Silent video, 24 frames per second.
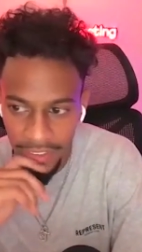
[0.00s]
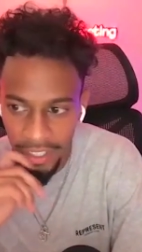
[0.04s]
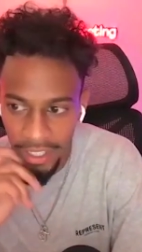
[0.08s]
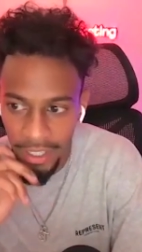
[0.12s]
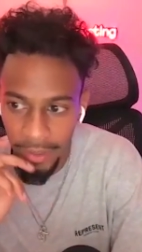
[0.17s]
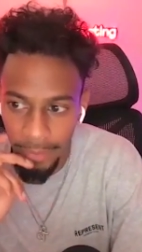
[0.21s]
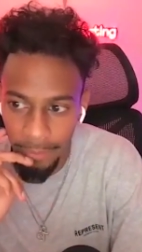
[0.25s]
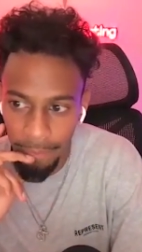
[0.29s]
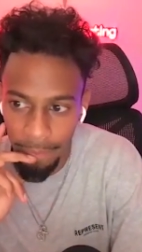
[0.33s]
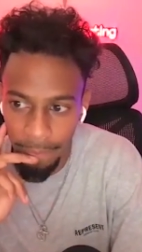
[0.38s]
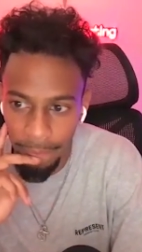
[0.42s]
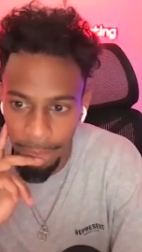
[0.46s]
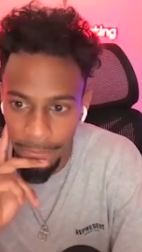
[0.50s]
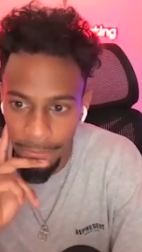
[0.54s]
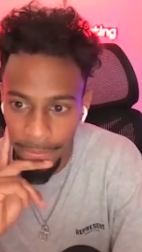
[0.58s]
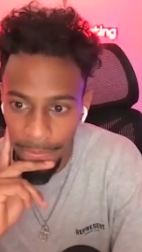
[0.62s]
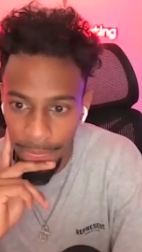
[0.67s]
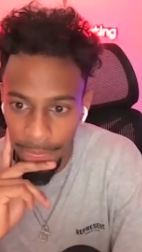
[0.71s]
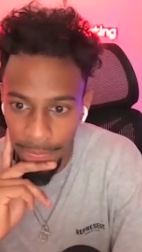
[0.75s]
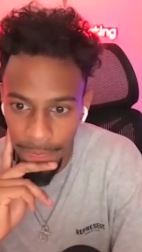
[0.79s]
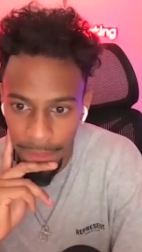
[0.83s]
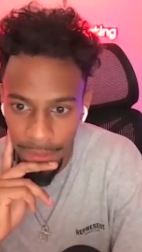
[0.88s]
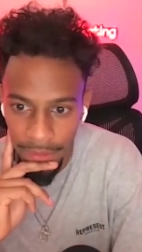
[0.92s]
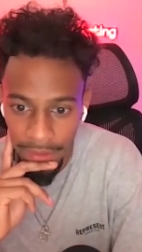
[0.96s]
And
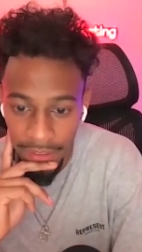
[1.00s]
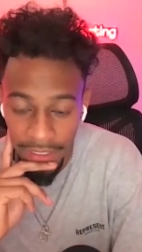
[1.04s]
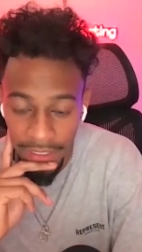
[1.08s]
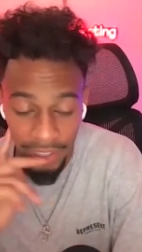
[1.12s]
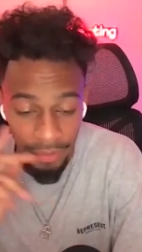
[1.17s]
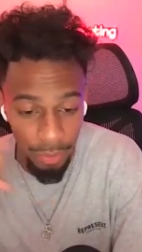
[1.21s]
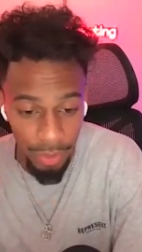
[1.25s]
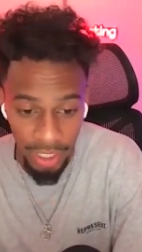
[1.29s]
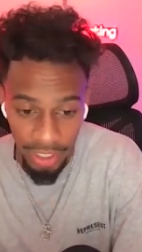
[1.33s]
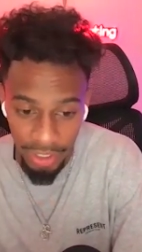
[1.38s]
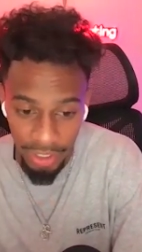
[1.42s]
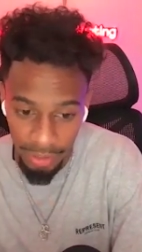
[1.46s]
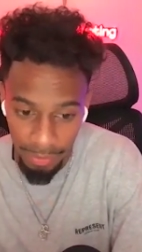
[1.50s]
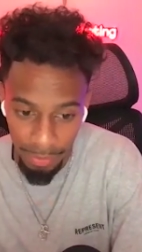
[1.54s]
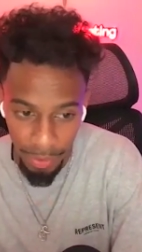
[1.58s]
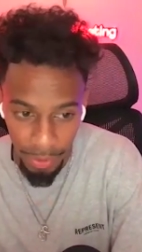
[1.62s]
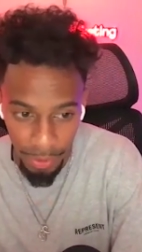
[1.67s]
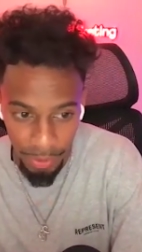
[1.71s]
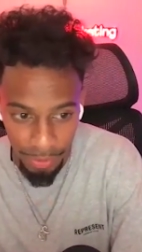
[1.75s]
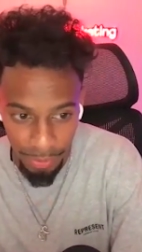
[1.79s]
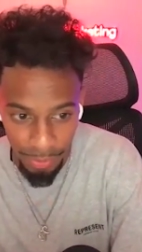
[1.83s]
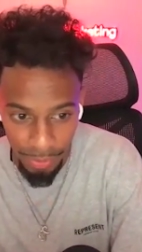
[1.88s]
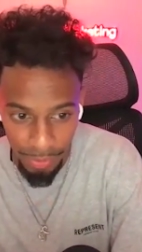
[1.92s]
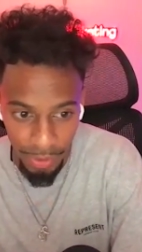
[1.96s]
even when I just
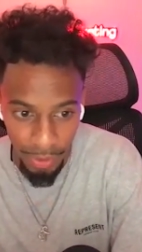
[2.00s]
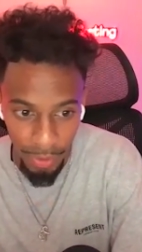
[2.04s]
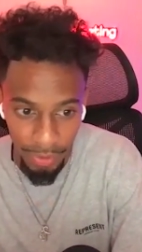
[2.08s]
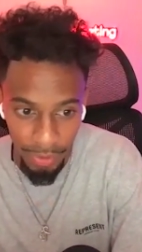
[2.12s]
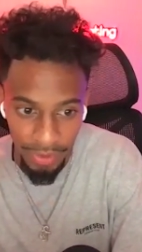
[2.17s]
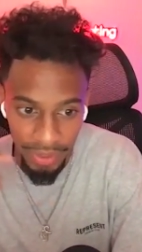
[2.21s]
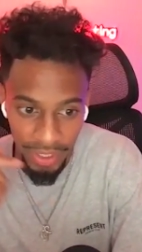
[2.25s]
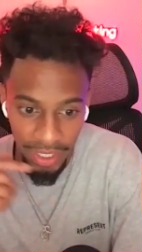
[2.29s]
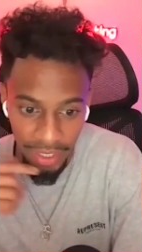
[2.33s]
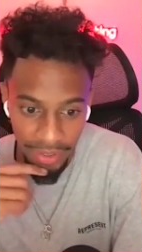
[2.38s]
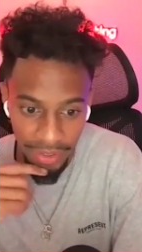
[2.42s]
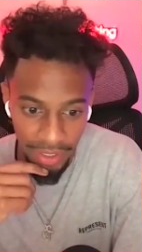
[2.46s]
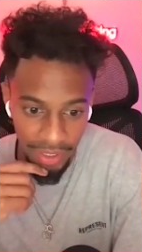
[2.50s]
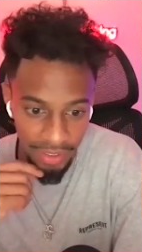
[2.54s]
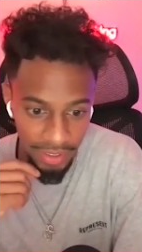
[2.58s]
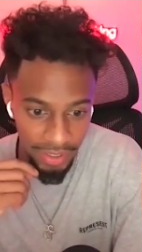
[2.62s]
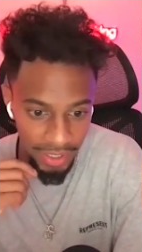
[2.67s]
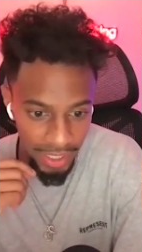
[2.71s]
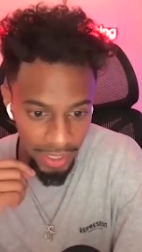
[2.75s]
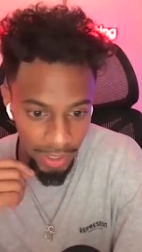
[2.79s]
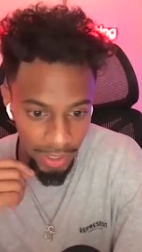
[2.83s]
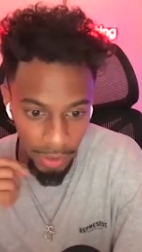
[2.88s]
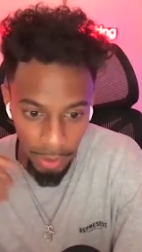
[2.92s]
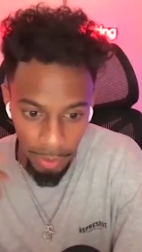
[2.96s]
post results nowadays, I
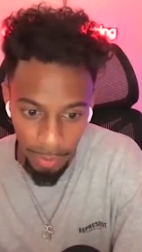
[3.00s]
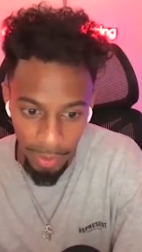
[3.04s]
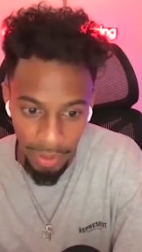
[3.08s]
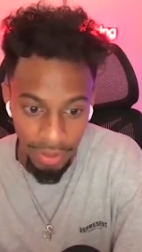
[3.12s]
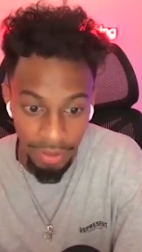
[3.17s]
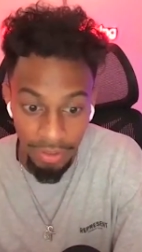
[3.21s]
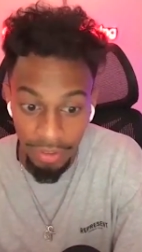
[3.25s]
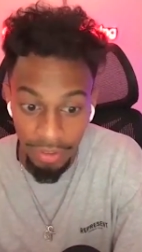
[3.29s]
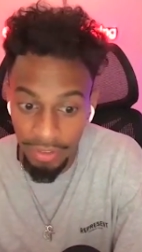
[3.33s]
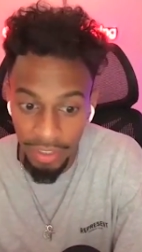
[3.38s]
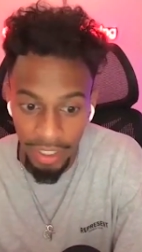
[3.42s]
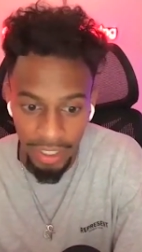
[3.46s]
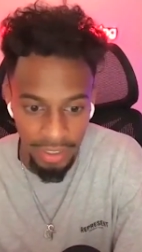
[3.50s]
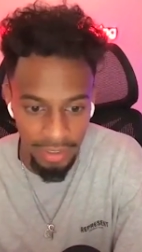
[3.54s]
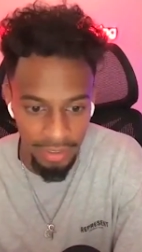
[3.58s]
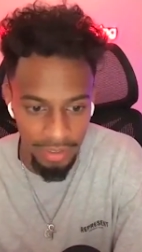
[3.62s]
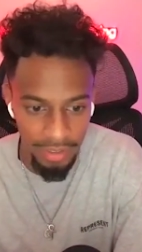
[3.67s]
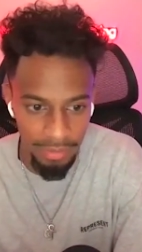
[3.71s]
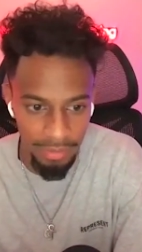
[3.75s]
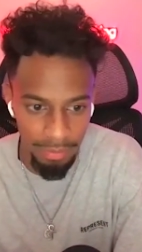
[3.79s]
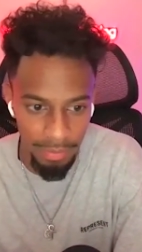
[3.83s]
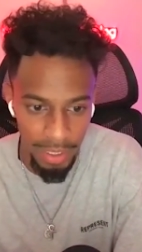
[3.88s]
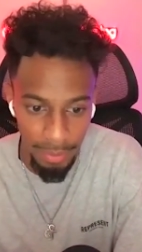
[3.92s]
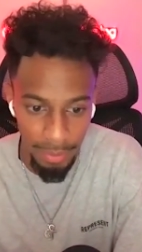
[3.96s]
get a whole bunch of like
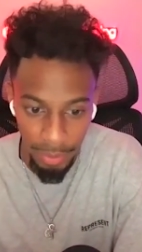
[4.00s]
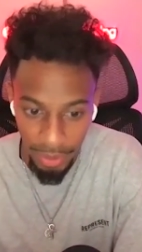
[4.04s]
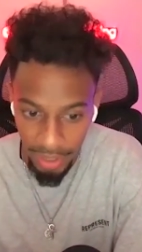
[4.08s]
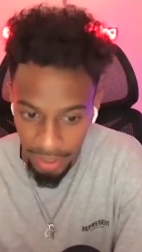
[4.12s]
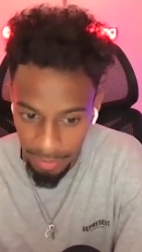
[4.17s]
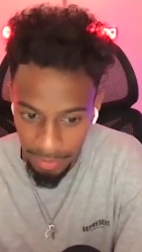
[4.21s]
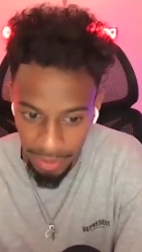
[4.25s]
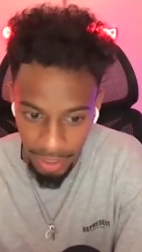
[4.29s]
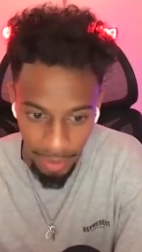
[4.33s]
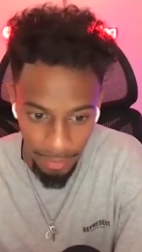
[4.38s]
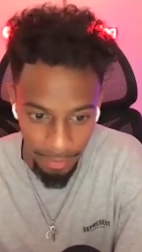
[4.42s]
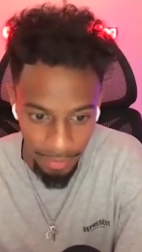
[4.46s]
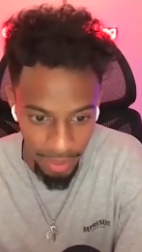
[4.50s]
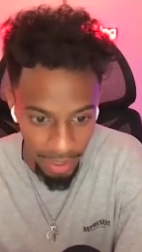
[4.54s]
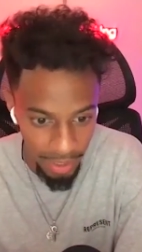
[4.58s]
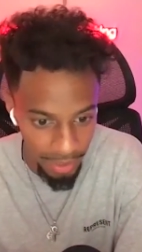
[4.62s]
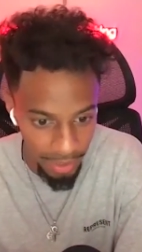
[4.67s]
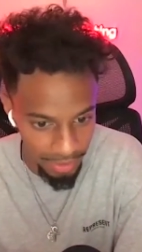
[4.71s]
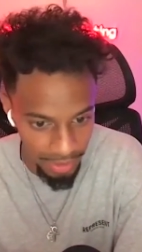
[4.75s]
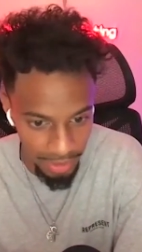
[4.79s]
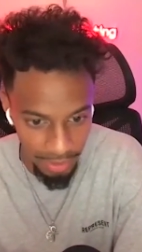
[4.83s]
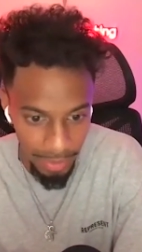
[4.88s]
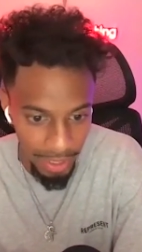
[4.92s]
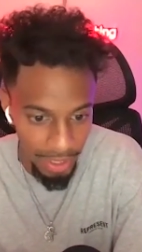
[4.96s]
people hit me up
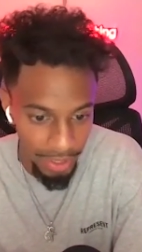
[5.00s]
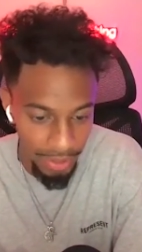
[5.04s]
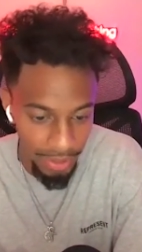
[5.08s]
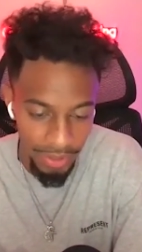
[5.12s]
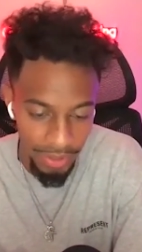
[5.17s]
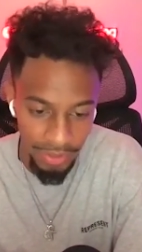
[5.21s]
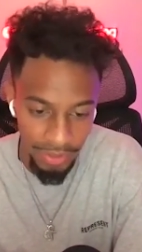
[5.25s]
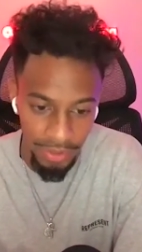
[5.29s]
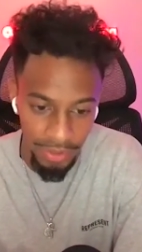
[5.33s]
asking about it.